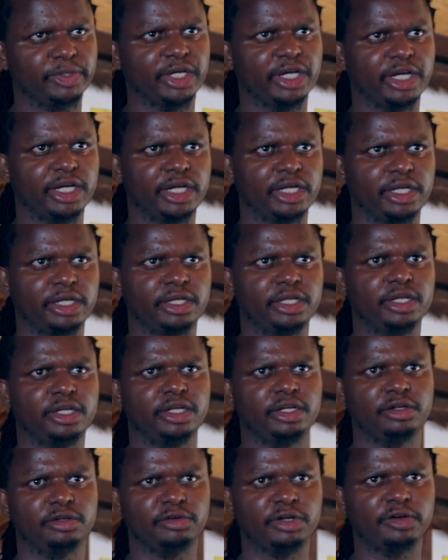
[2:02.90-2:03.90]
the
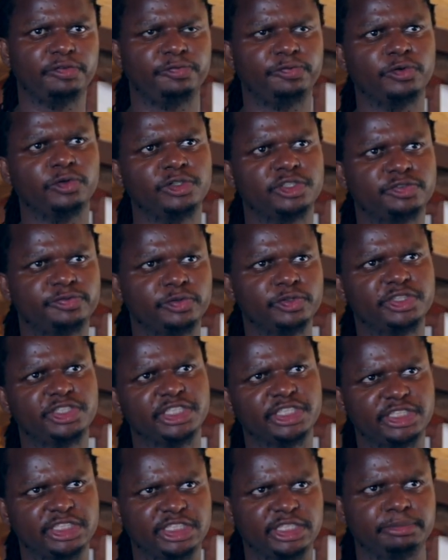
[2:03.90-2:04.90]
food
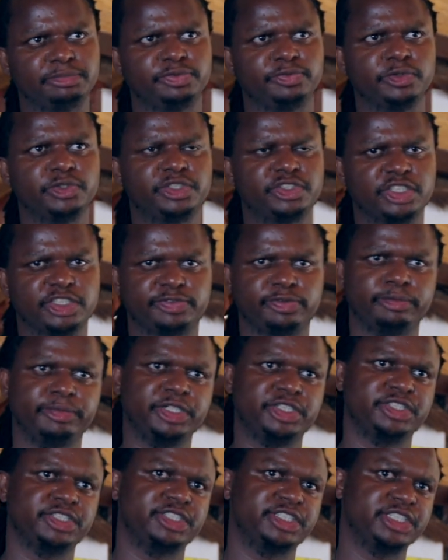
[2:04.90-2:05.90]
systems, food
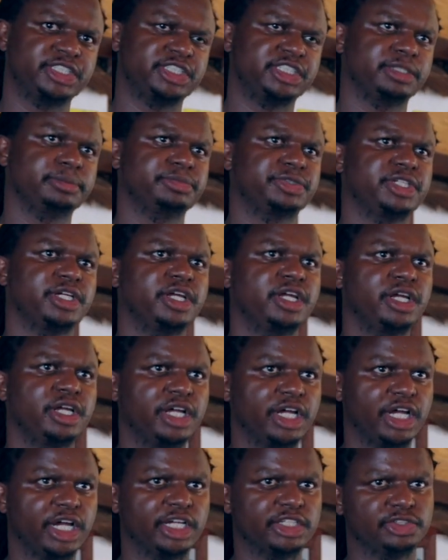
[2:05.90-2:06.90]
transformation systems
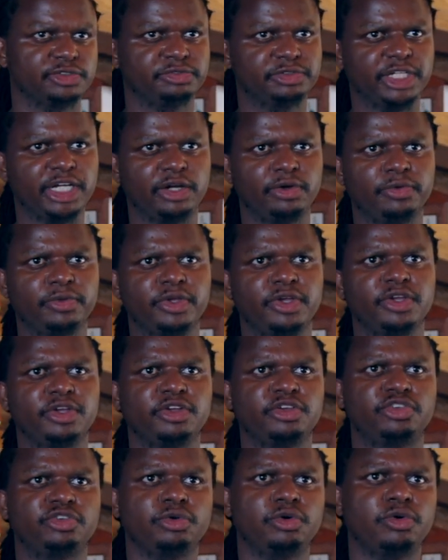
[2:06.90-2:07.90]
as of now.
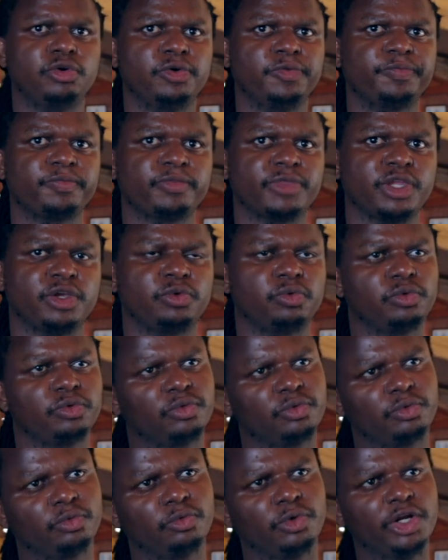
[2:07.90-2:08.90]
So
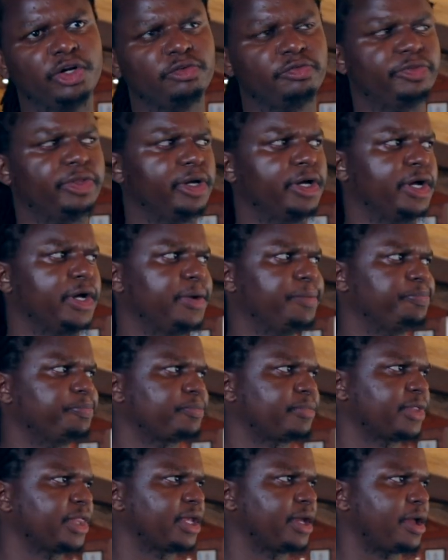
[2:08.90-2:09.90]
one of the
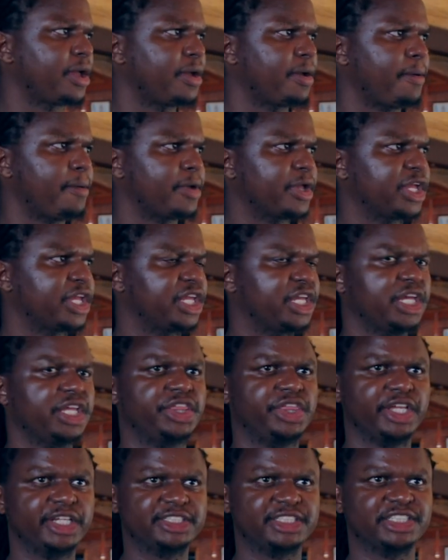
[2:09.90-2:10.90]
key
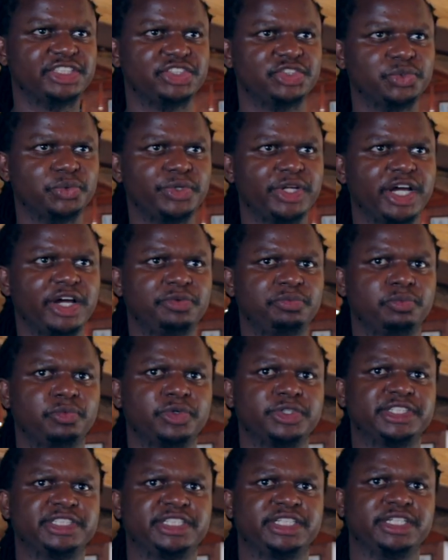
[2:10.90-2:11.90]
things that stood out
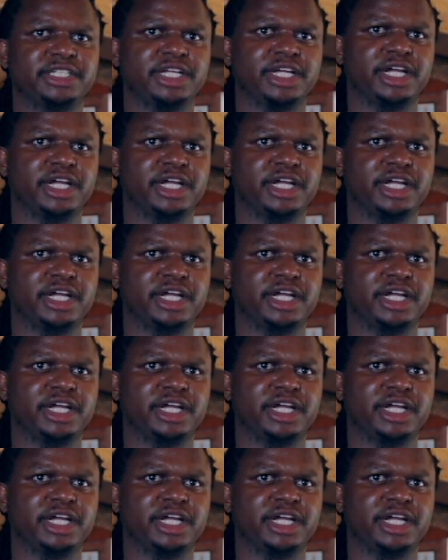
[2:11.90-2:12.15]
was